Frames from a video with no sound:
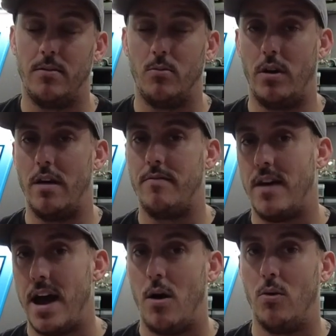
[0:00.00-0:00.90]
What I
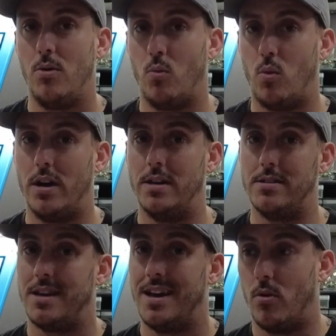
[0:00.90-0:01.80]
found
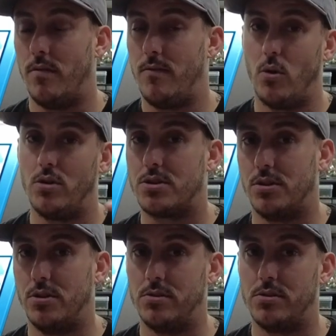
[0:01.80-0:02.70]
was there were 4
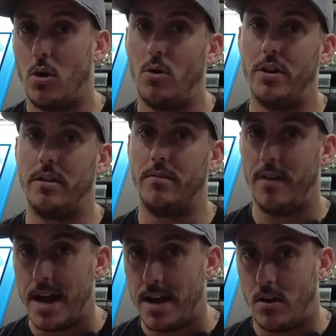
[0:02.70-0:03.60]
screws holding the
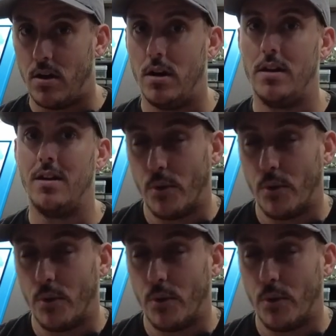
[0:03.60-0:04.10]
fan on.